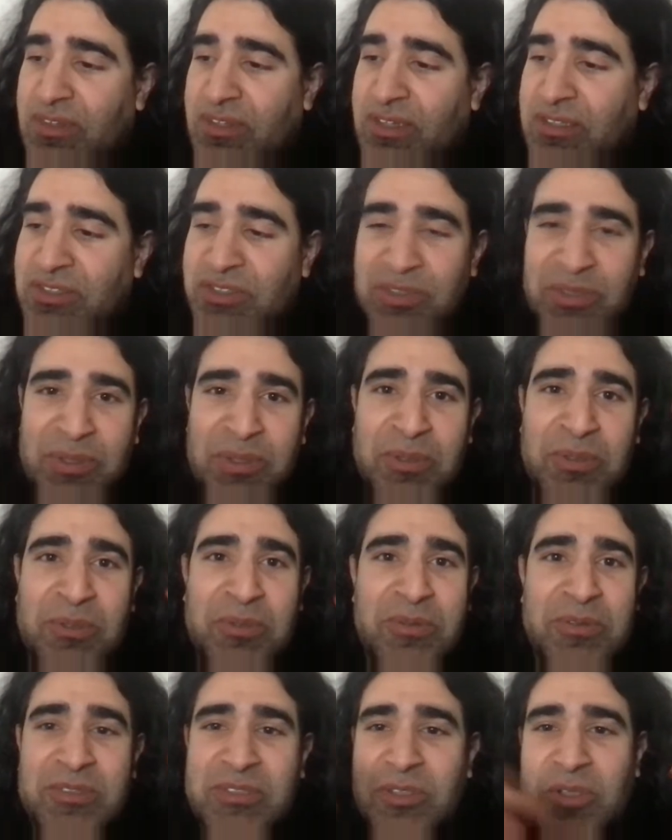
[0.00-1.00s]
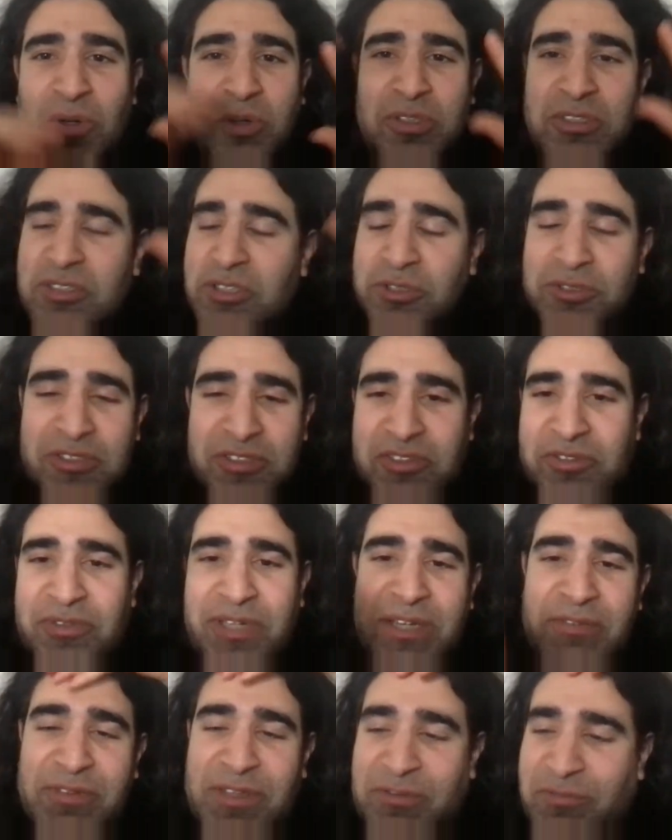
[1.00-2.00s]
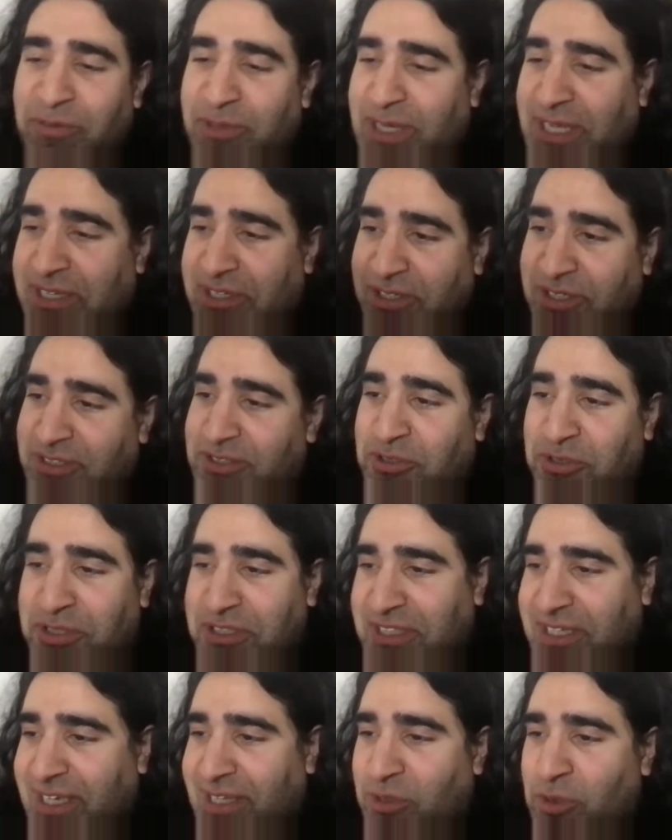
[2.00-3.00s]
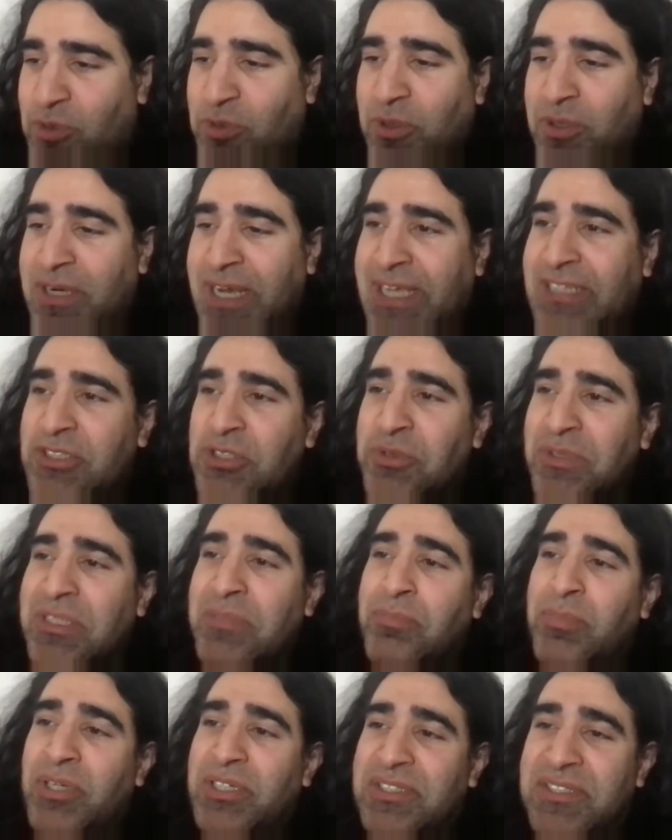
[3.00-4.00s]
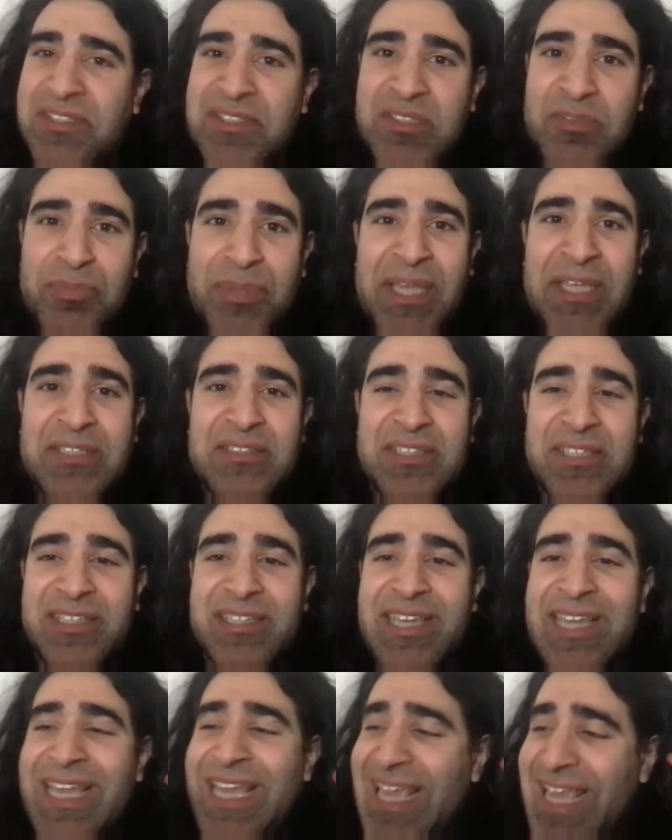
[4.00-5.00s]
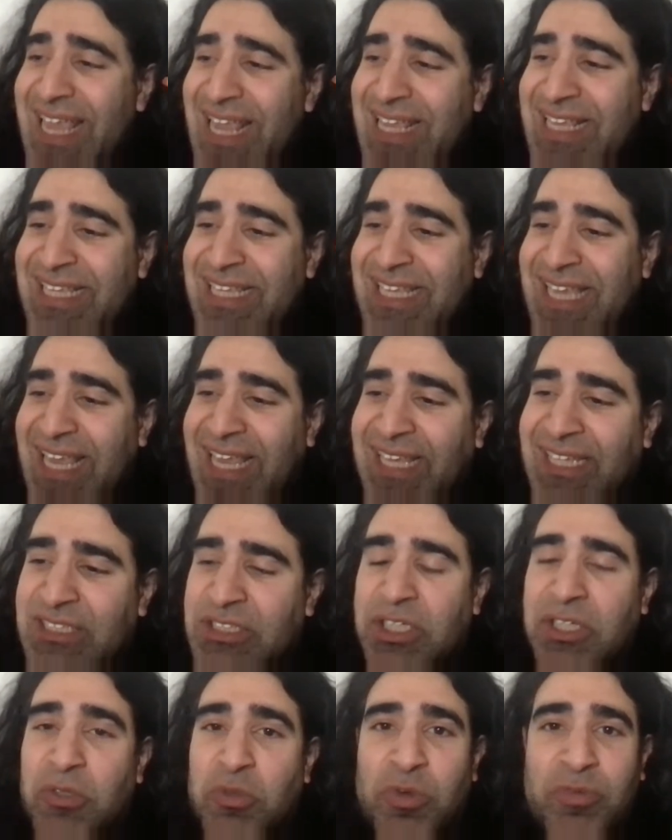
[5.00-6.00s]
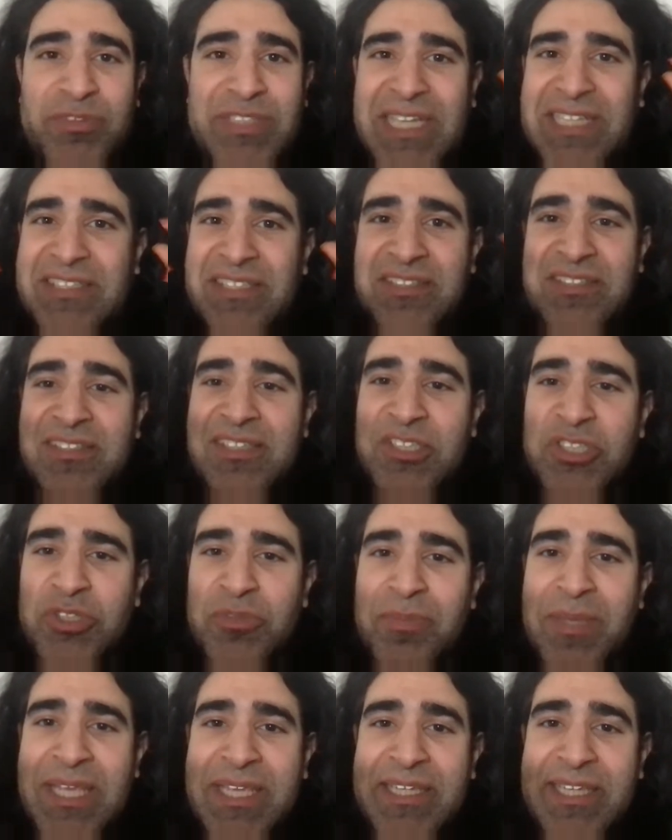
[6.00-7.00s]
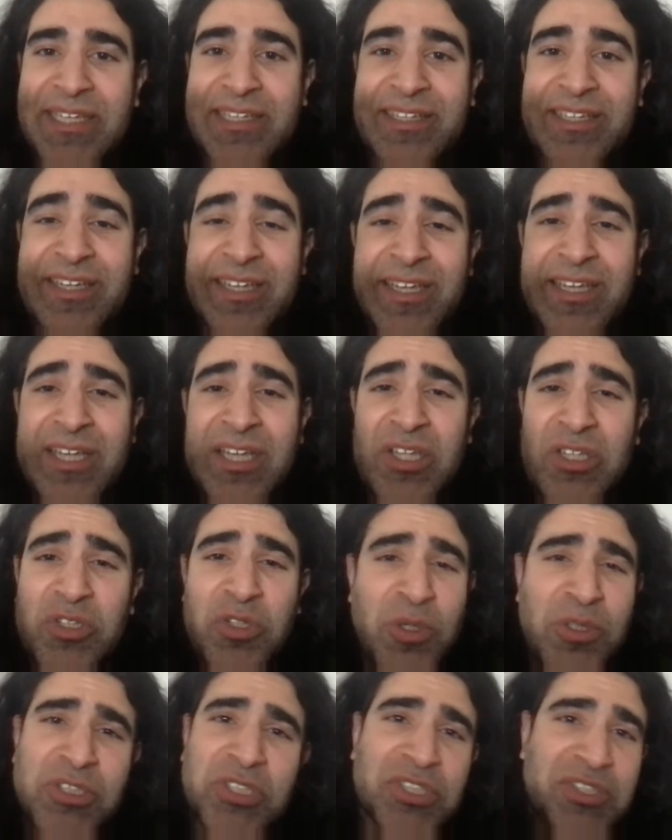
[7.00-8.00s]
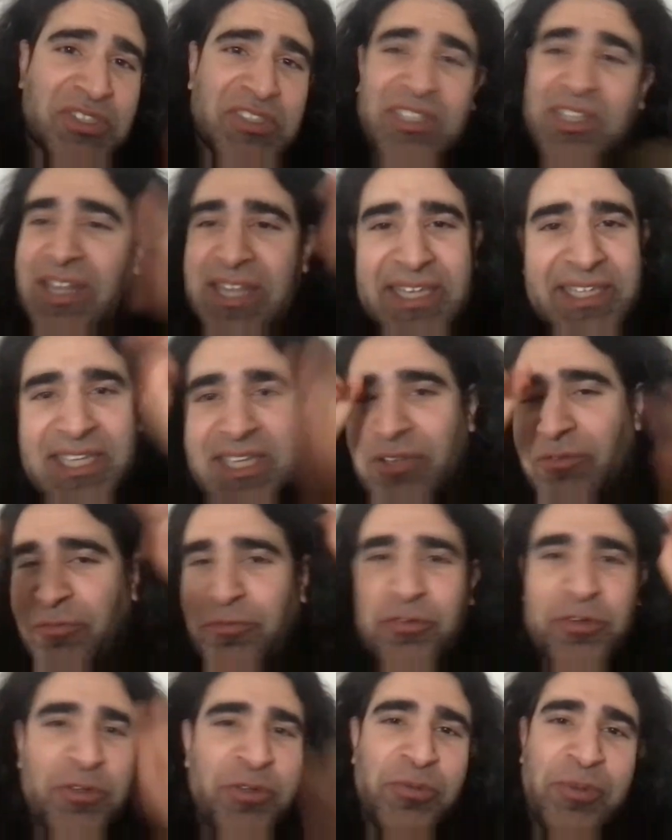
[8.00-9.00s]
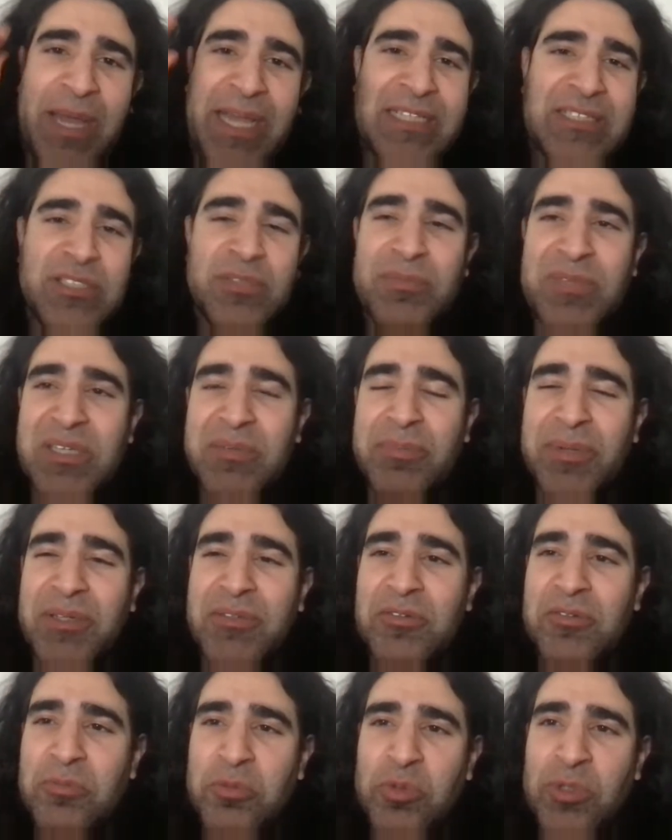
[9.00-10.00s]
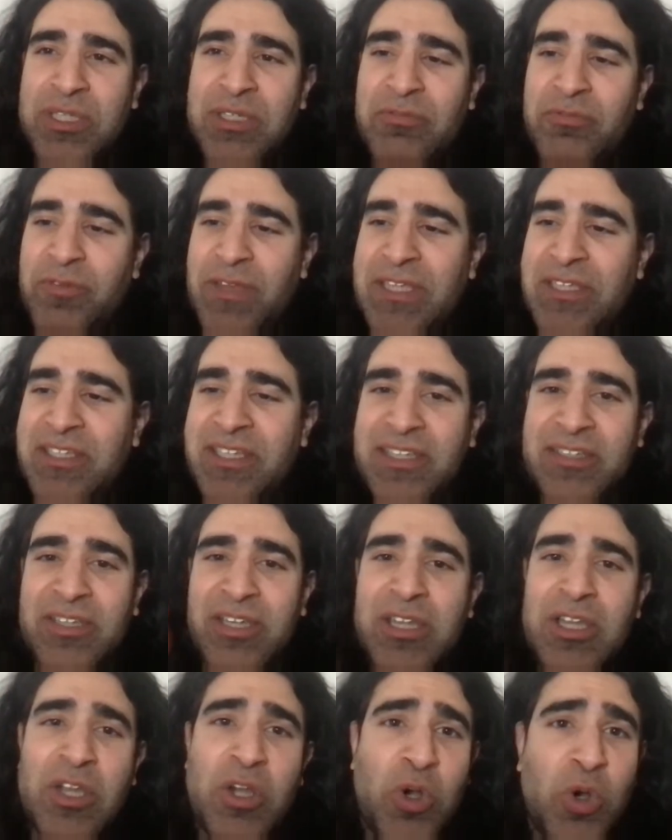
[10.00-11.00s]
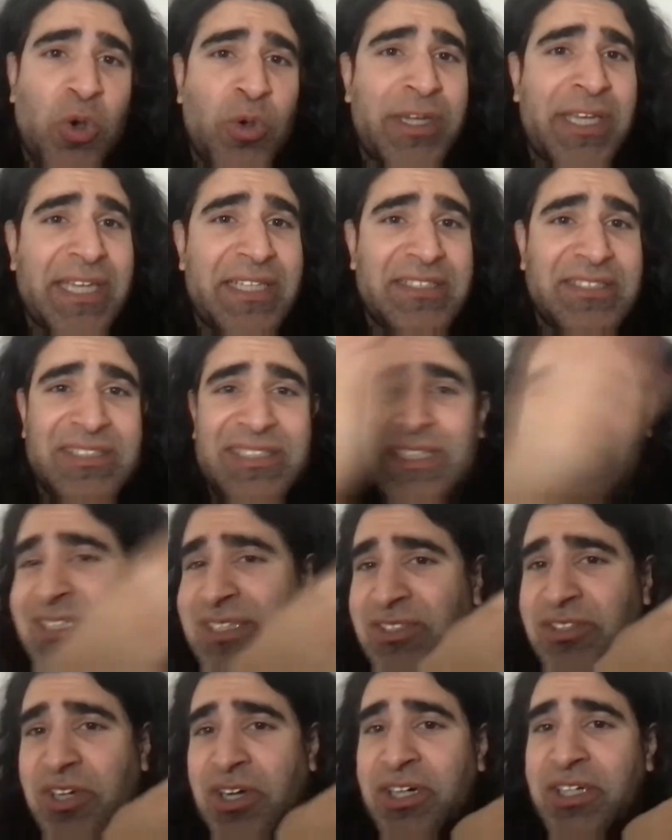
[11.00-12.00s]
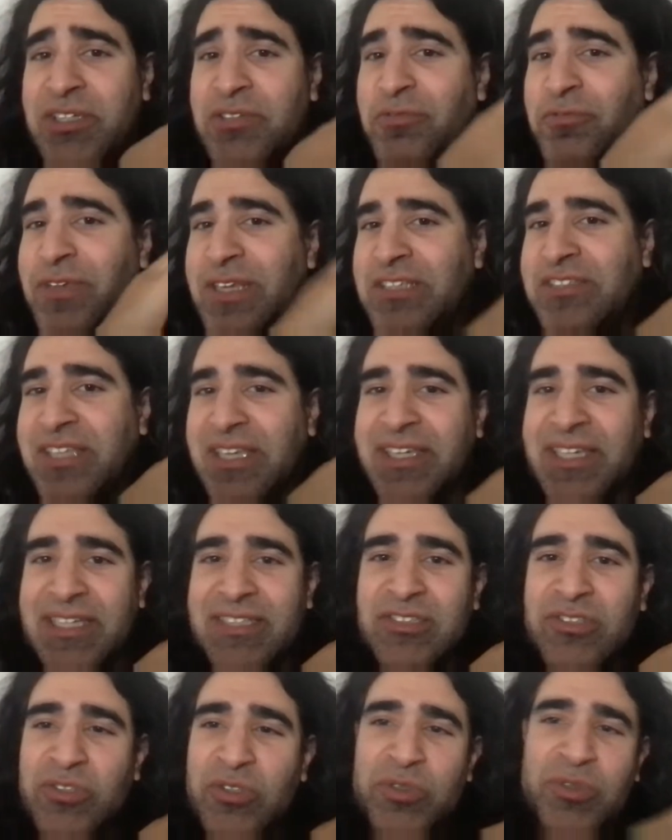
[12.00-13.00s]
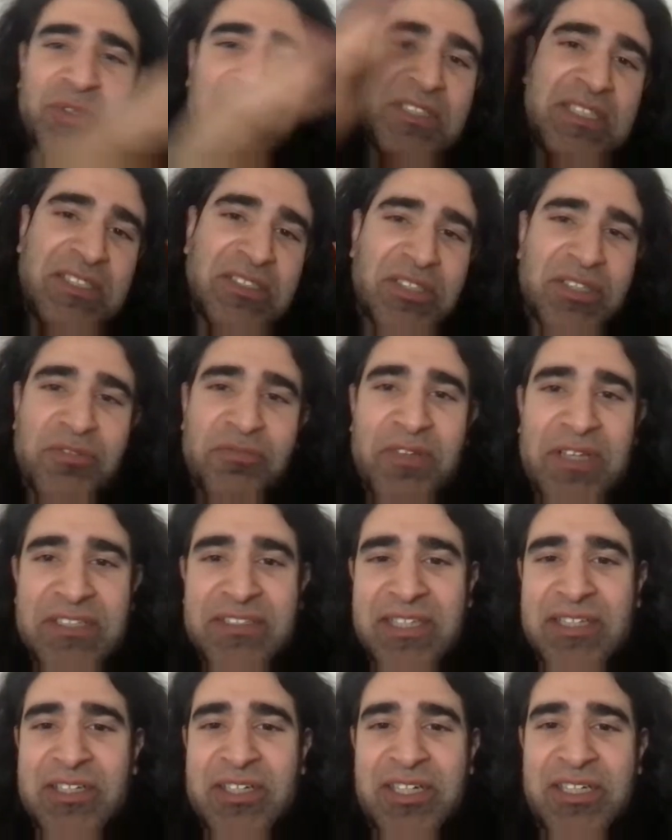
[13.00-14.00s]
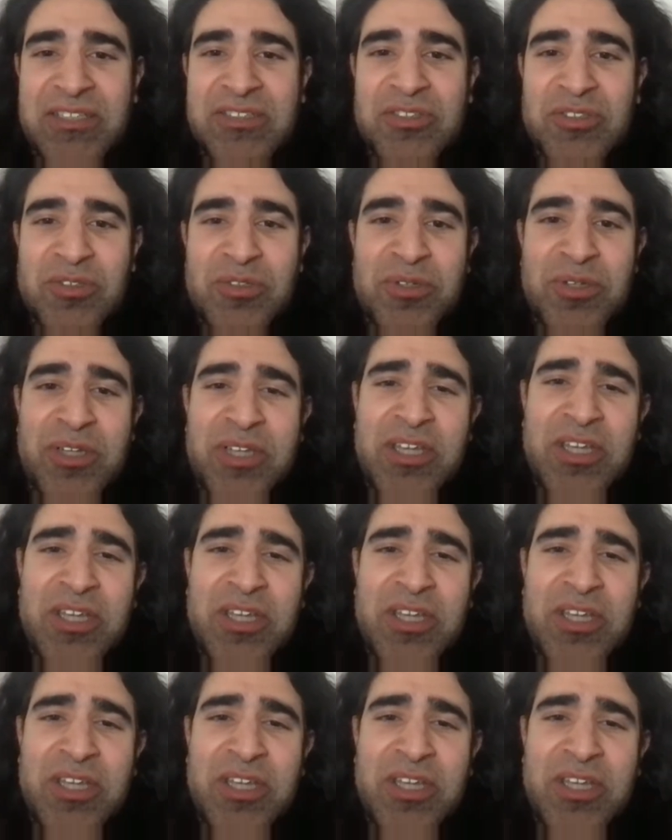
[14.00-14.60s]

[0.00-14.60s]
striving for like 100 ELO or actually participating, engaging with that decision making, not just clicking through randomly, but really thinking, okay, these are the things I can do, these are the things I can't do.